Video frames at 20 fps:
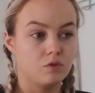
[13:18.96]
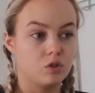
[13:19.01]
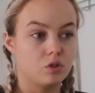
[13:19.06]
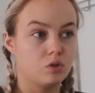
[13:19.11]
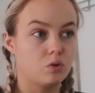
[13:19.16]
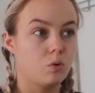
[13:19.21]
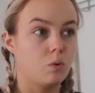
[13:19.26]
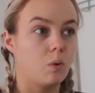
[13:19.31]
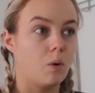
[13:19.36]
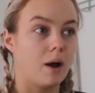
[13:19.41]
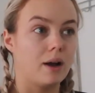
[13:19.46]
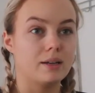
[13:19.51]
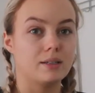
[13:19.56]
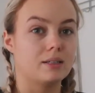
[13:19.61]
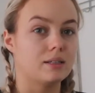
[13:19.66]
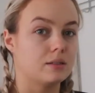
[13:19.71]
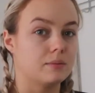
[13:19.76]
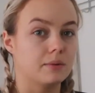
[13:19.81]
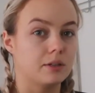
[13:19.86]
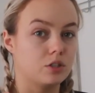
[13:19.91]
twice
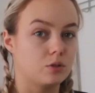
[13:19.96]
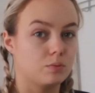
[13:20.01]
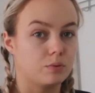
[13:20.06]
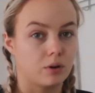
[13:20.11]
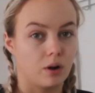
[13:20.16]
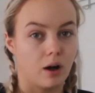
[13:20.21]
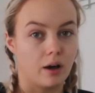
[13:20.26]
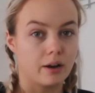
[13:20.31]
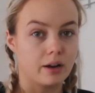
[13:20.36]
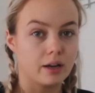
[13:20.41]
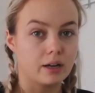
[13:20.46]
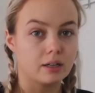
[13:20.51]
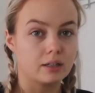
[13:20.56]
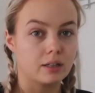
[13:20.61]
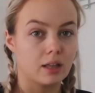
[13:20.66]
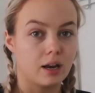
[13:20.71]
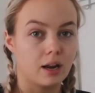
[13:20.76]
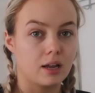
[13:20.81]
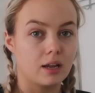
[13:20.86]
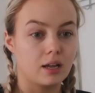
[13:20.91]
as much product
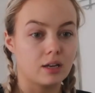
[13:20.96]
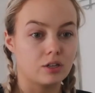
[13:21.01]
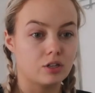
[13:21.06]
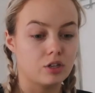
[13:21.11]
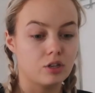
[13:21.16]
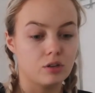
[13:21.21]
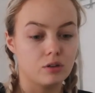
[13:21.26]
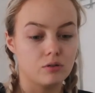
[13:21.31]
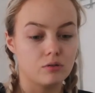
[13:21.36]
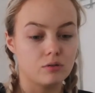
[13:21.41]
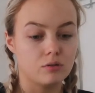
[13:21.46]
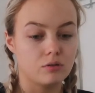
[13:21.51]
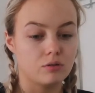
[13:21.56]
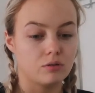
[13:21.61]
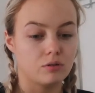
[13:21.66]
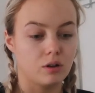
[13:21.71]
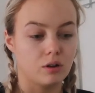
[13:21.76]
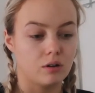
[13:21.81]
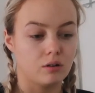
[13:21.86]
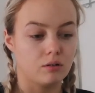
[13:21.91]
that I get to use.
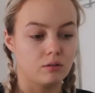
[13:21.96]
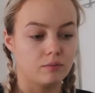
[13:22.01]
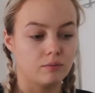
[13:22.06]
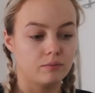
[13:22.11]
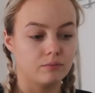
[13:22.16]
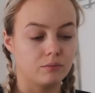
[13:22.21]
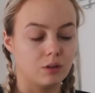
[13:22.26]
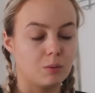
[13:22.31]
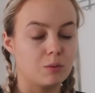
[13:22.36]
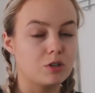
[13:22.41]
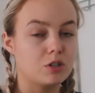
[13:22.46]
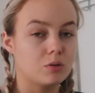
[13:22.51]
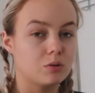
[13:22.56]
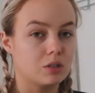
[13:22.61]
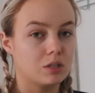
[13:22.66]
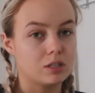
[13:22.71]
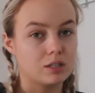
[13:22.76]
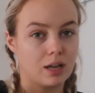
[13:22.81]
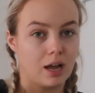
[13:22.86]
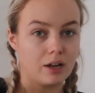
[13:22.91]
So maybe she was
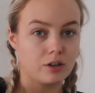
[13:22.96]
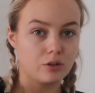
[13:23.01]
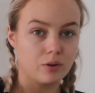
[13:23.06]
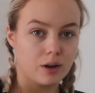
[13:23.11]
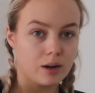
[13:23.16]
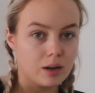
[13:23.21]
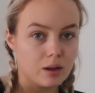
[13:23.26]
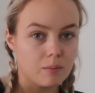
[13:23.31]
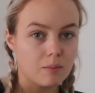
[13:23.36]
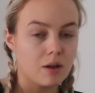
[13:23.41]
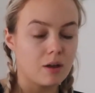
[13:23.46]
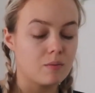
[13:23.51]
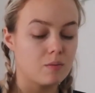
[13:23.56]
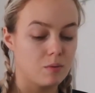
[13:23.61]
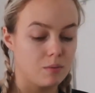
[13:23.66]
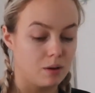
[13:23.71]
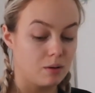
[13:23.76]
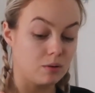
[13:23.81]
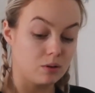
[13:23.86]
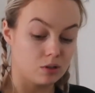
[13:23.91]
exaggerating a bit,
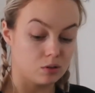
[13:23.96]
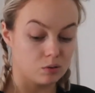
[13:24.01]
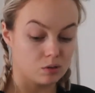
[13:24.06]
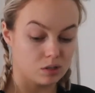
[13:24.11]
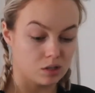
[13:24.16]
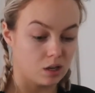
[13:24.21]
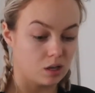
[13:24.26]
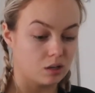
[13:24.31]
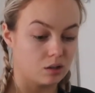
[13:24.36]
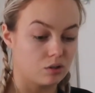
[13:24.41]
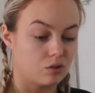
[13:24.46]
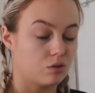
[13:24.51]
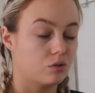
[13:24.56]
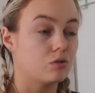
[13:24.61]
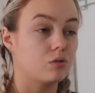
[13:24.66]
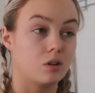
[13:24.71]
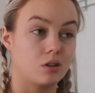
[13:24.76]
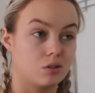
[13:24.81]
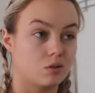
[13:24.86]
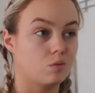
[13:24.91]
but maybe she was telling the
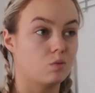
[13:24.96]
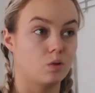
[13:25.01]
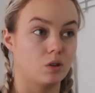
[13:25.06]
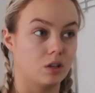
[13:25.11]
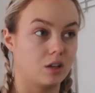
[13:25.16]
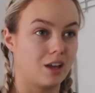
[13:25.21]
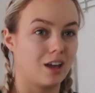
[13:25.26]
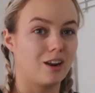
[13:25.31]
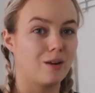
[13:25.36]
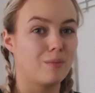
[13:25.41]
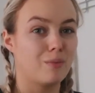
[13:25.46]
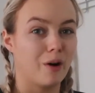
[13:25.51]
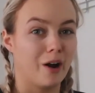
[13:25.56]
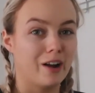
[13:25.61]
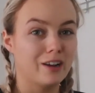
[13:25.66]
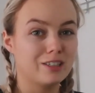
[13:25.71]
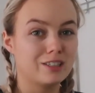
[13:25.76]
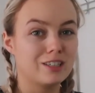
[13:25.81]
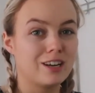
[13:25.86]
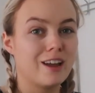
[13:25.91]
truth, so I should really get a
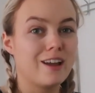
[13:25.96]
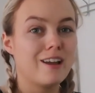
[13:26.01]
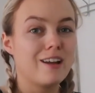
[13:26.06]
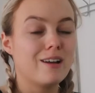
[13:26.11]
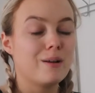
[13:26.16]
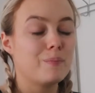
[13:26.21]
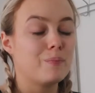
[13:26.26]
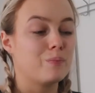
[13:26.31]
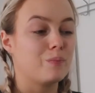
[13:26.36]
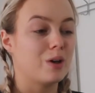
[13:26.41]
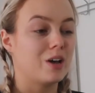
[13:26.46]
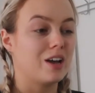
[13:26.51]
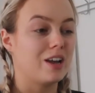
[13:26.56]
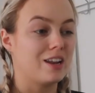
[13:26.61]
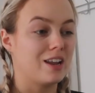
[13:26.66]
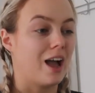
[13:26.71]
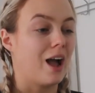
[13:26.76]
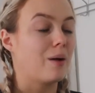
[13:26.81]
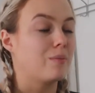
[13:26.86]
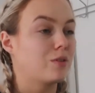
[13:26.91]
brush.
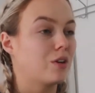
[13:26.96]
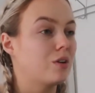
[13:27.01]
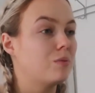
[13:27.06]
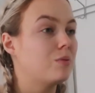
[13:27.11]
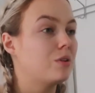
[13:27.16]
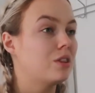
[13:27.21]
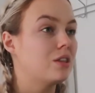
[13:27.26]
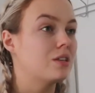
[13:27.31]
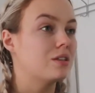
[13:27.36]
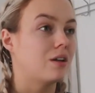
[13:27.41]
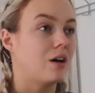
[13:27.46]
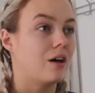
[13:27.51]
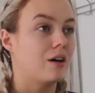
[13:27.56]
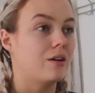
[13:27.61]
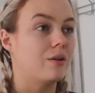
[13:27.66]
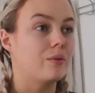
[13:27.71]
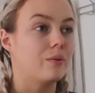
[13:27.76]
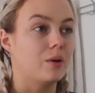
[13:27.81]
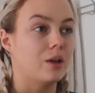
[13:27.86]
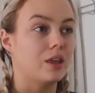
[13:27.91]
But yeah, I'm gonna put this
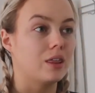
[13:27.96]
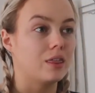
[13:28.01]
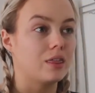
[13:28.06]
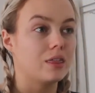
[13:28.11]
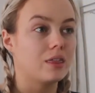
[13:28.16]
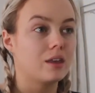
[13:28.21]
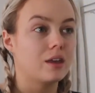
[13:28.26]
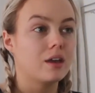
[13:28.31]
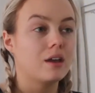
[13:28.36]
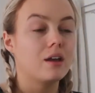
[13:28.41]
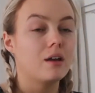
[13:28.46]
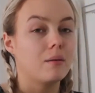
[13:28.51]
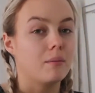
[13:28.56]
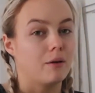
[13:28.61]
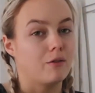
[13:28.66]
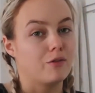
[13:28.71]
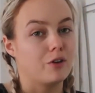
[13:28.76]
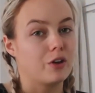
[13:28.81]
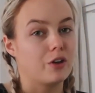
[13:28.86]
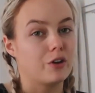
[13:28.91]
on with
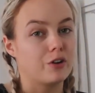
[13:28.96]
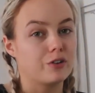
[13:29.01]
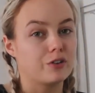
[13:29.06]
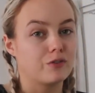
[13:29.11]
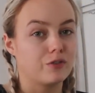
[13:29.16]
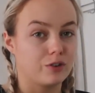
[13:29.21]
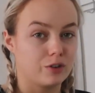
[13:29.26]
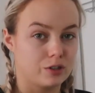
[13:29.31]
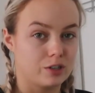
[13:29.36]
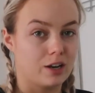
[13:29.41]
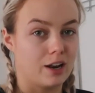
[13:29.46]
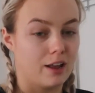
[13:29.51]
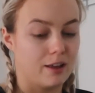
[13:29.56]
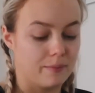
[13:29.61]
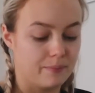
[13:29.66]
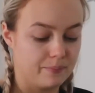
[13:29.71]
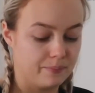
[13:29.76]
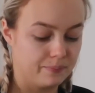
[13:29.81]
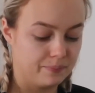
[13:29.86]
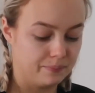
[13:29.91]
my fingers for today.